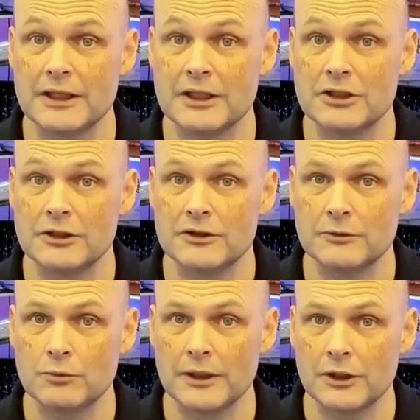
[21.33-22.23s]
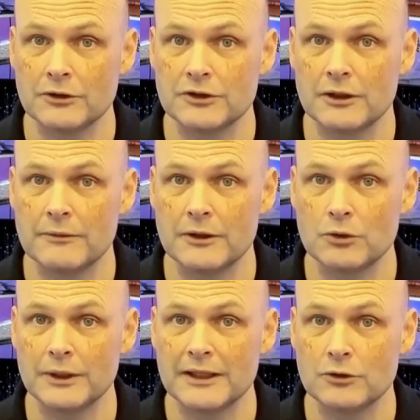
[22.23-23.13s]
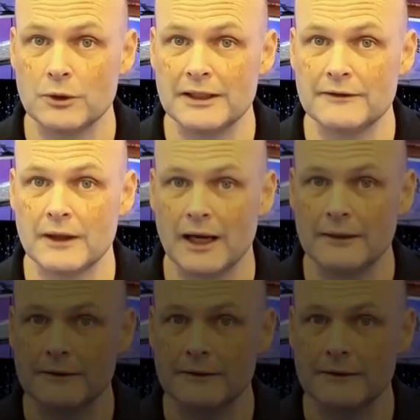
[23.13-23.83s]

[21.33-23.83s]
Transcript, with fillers: editions of Windows Server 2025.